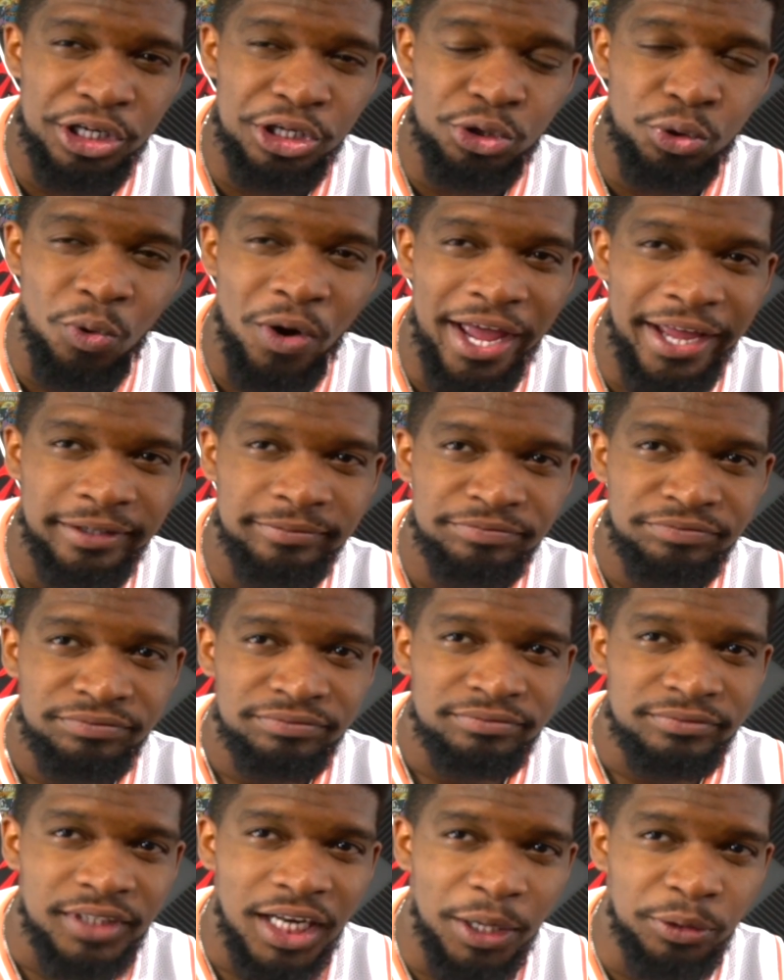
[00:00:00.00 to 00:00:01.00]
Either way,
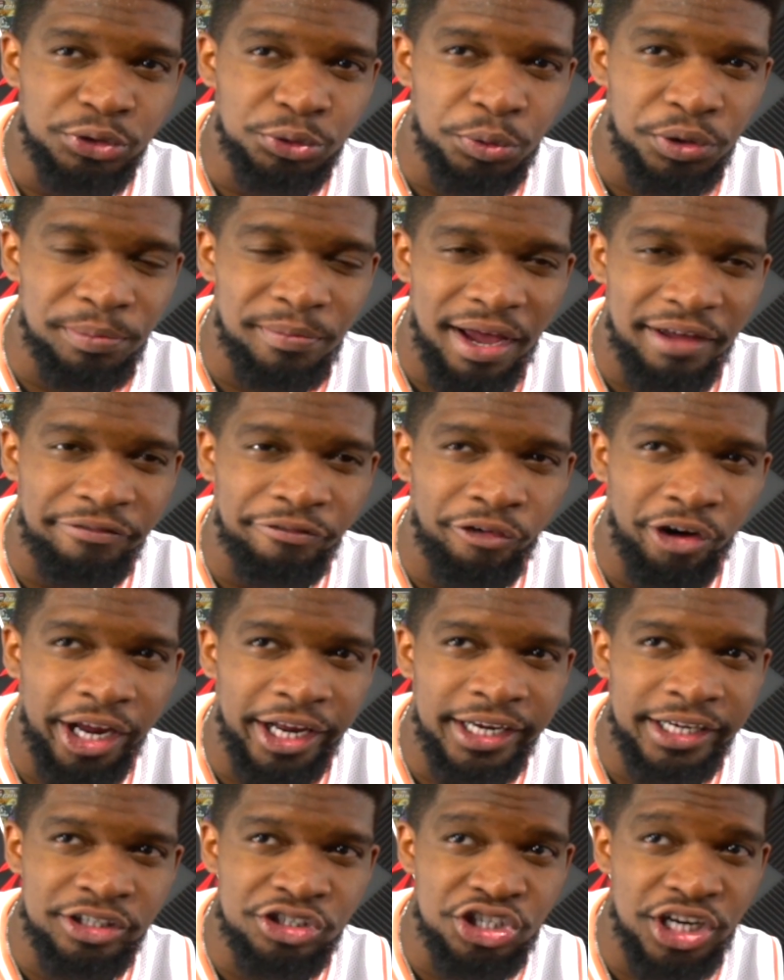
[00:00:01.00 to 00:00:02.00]
I was with my
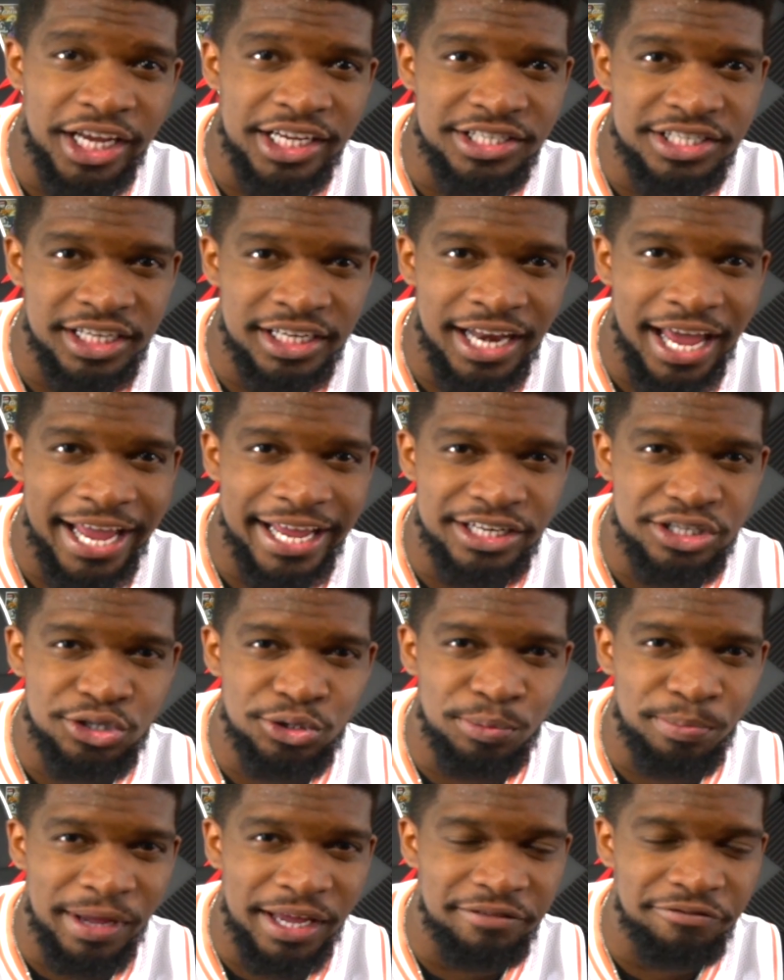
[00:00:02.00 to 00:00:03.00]
friend Jason. I had
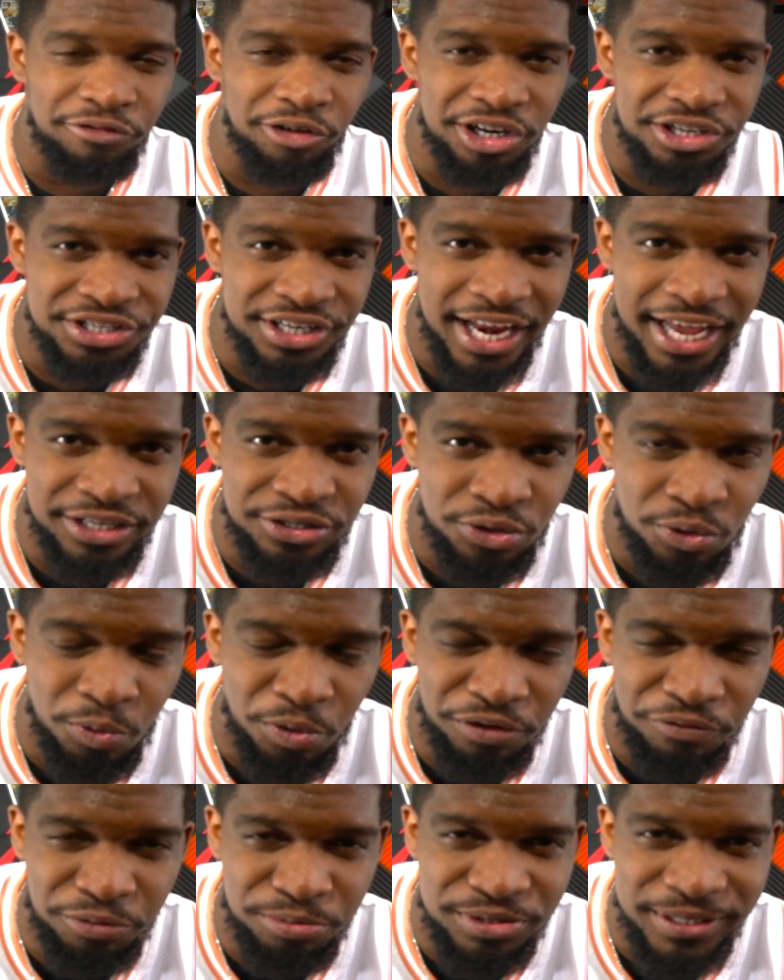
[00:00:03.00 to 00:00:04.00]
two main friends in high school.
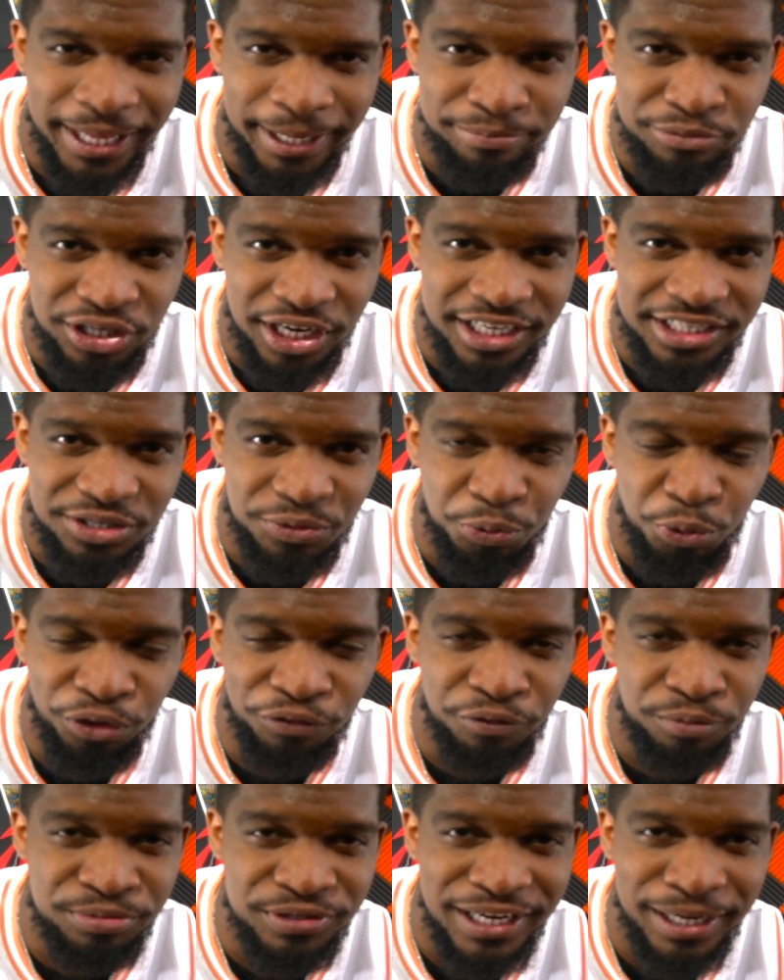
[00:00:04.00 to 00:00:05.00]
One of them's named Jason, one
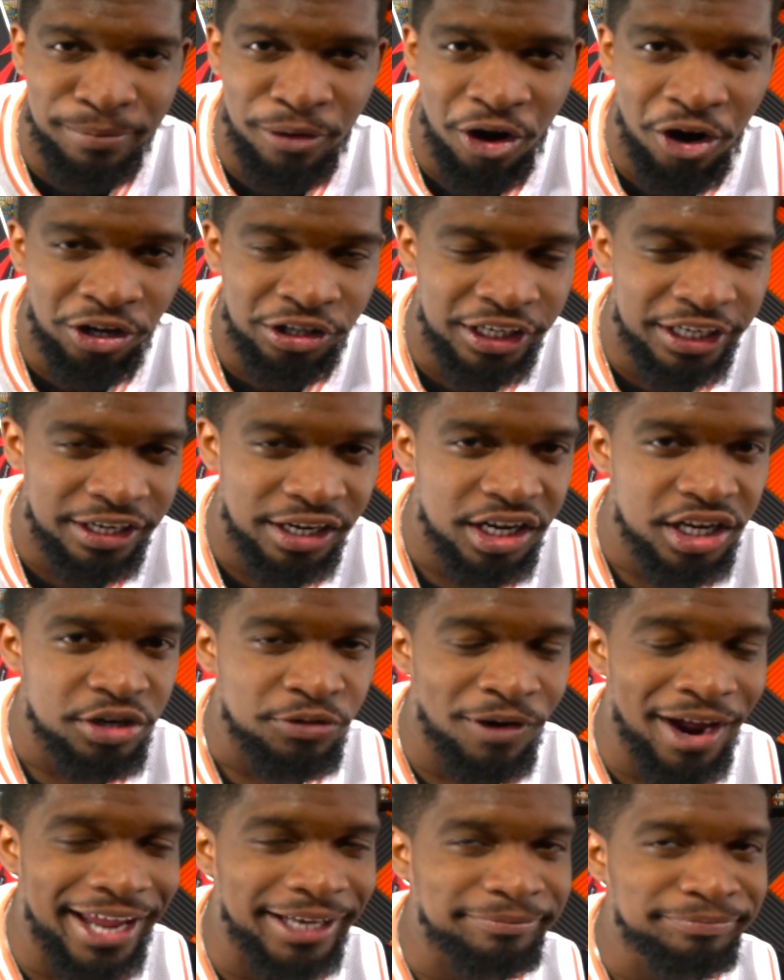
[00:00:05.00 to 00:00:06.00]
of them's named Harlan,
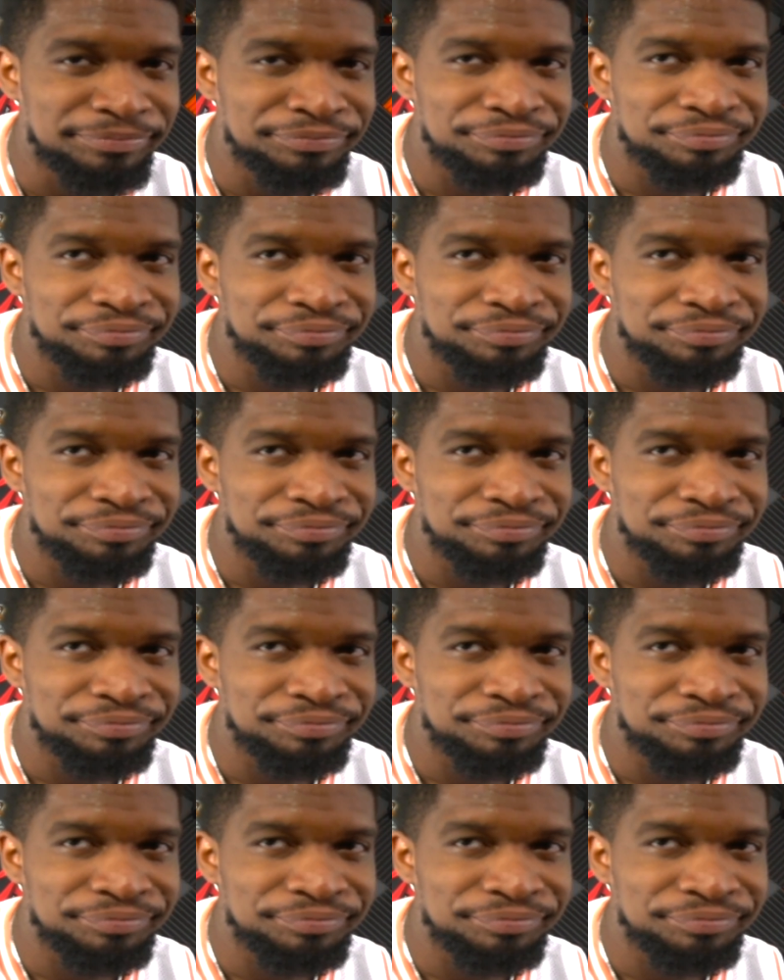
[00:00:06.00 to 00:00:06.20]
right?